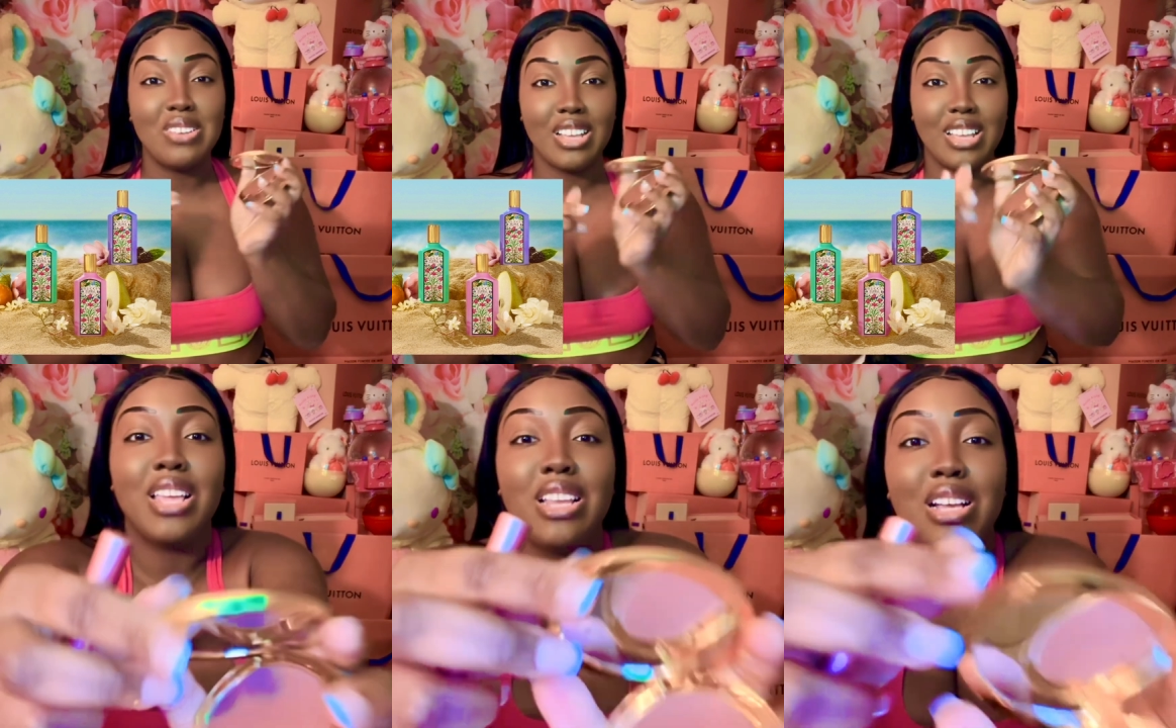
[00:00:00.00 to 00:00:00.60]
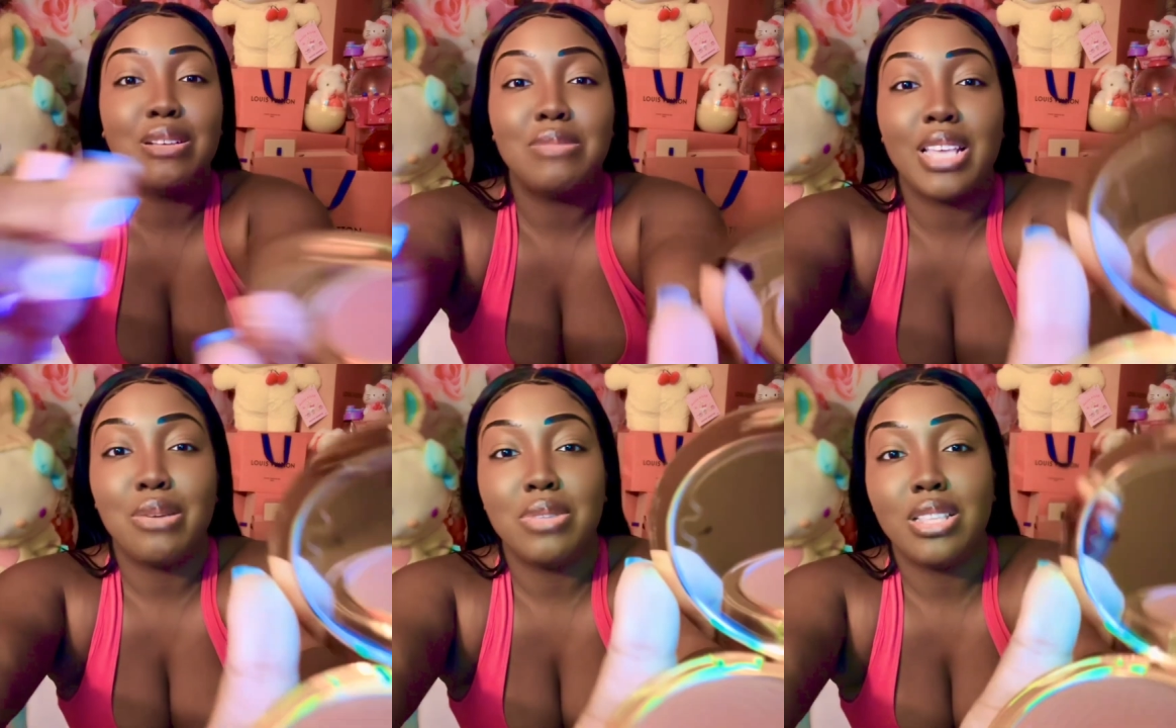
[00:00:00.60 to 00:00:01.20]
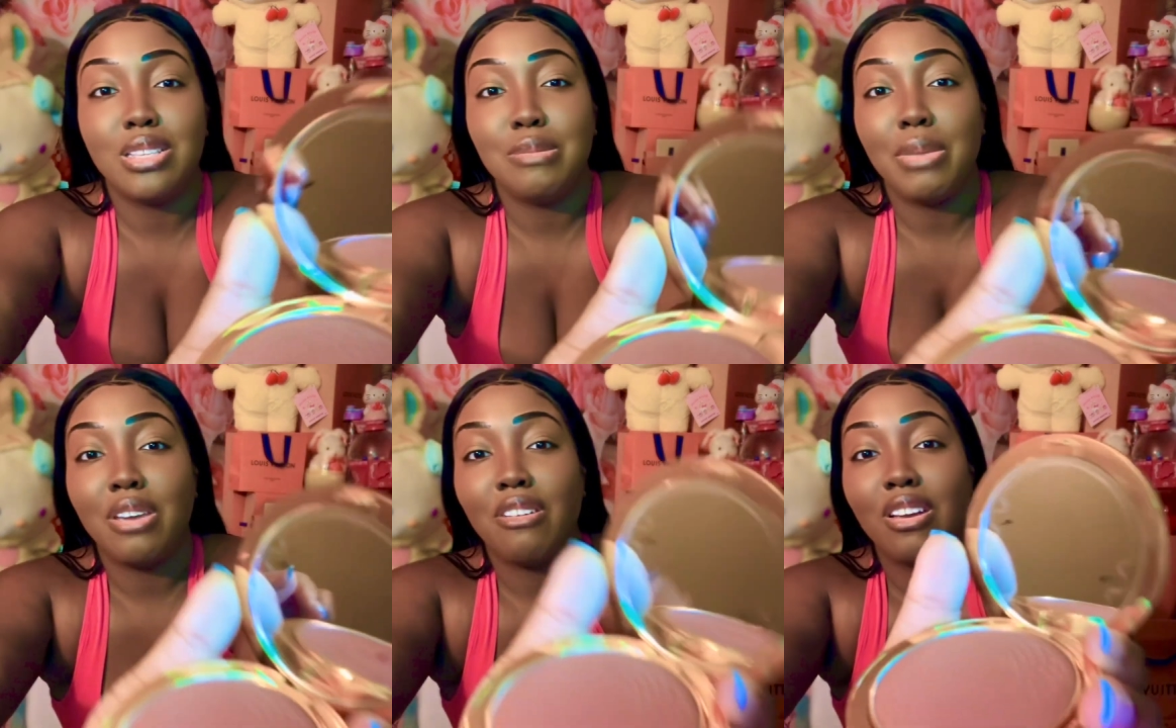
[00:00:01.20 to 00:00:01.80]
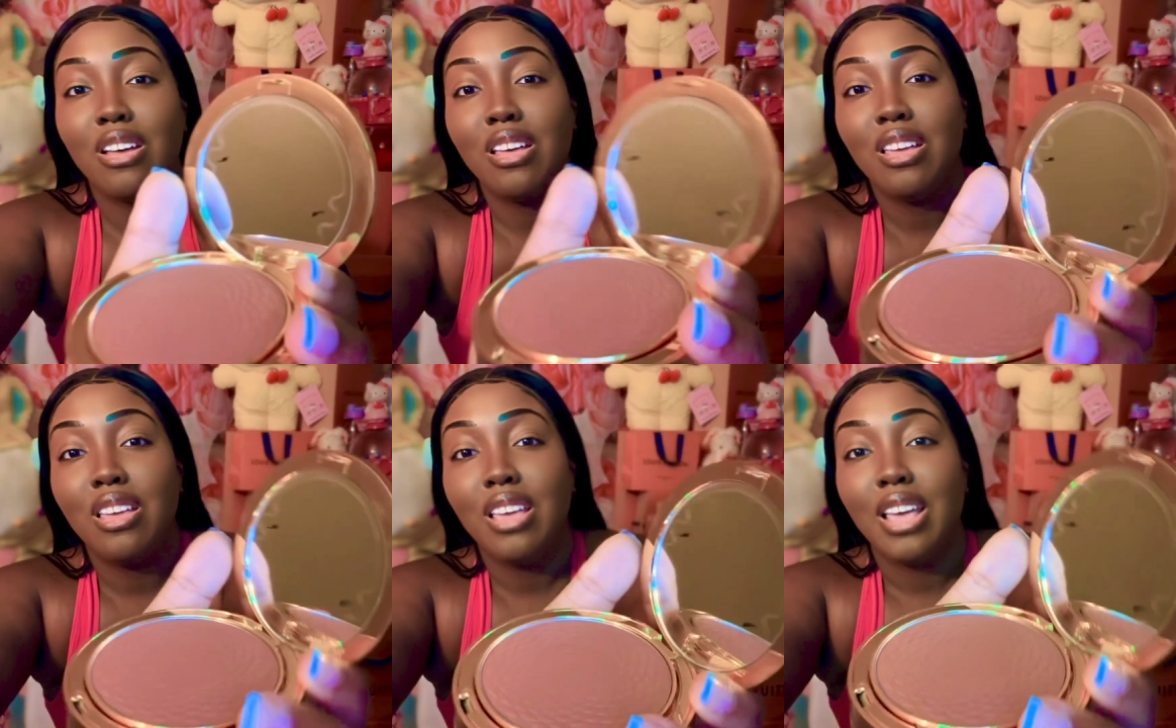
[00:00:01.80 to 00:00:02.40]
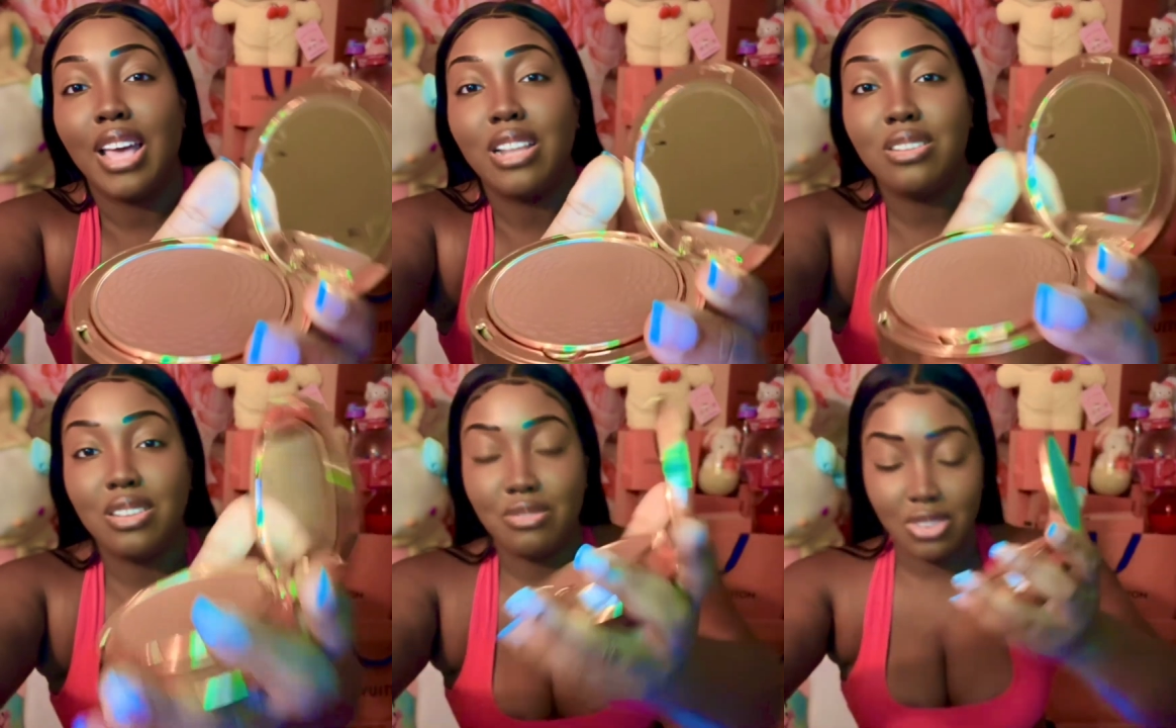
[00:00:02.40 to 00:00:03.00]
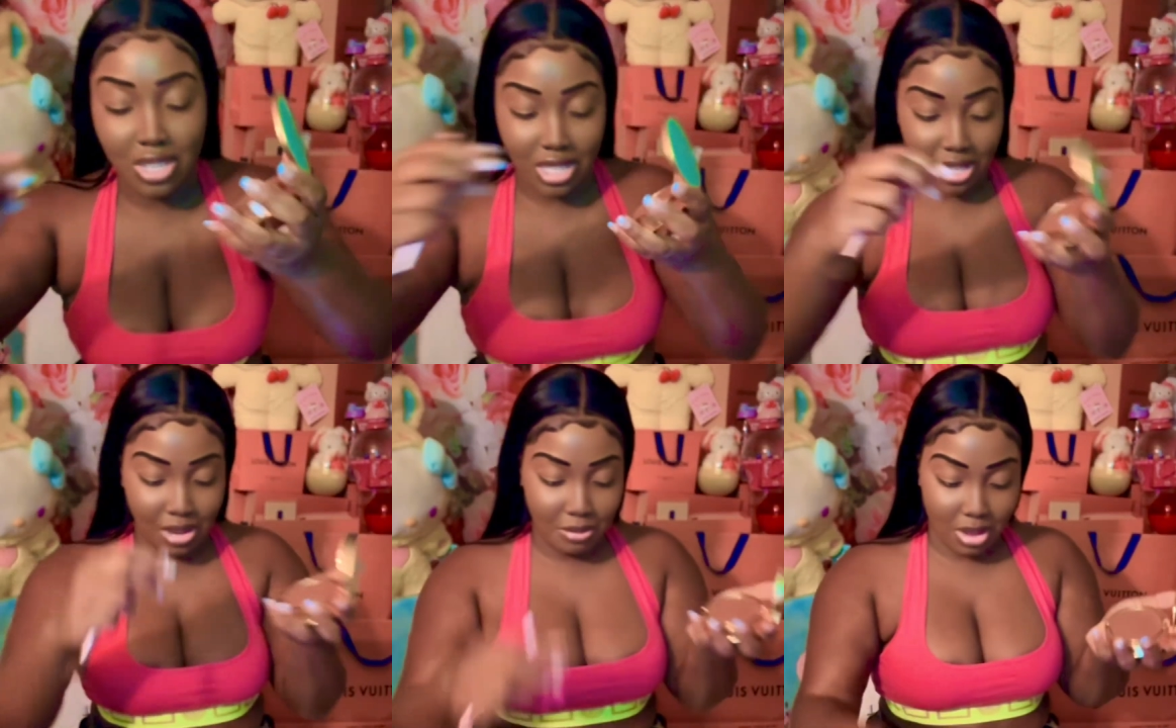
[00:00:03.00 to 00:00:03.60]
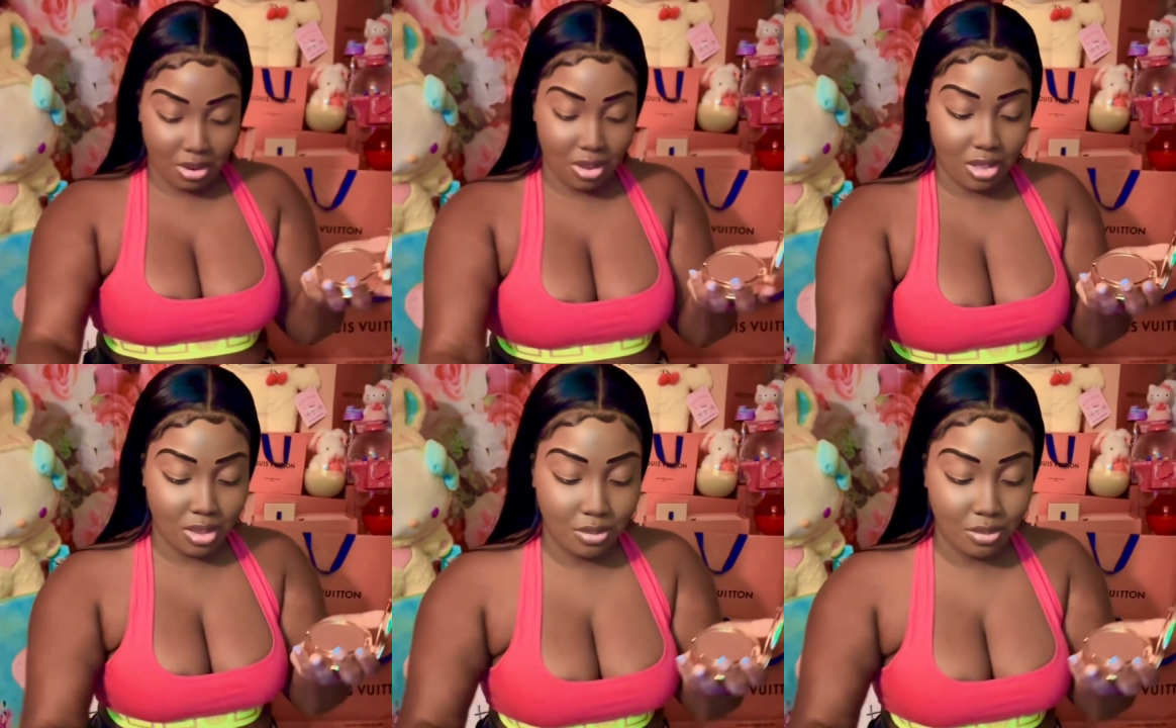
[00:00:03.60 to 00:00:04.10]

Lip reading: good. And it comes like with this mirror. I don't know if you can see the mirror.